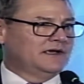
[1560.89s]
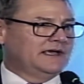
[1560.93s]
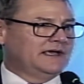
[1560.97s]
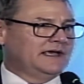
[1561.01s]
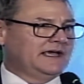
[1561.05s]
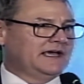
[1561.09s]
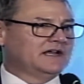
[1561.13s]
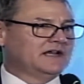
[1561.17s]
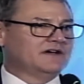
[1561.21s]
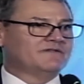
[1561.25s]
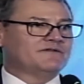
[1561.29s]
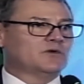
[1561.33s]

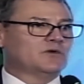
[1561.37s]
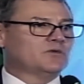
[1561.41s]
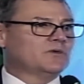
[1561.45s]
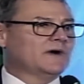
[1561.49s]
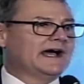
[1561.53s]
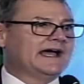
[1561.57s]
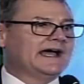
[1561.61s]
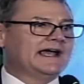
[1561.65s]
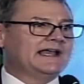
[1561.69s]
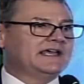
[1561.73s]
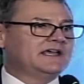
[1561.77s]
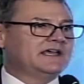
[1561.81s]
in a
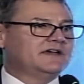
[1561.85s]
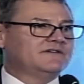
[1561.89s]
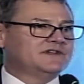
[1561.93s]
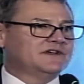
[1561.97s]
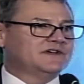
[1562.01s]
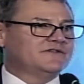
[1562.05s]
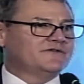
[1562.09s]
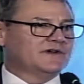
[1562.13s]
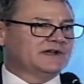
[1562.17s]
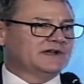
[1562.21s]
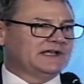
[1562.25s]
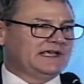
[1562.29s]
variety of
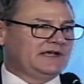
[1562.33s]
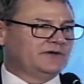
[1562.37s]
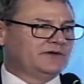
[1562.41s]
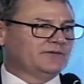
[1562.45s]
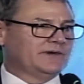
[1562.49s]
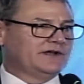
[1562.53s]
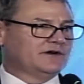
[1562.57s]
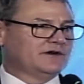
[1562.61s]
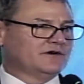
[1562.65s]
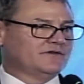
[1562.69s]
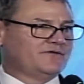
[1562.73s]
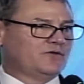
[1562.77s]
different
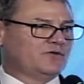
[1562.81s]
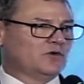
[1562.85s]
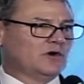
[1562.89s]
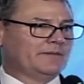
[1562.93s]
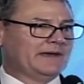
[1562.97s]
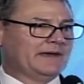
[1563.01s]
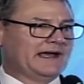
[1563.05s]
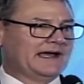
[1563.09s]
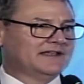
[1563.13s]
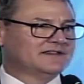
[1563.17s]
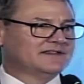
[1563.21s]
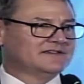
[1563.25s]
e-reader
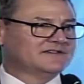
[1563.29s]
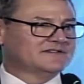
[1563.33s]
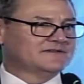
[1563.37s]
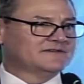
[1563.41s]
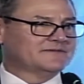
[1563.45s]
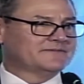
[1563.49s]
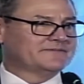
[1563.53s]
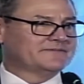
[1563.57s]
formats.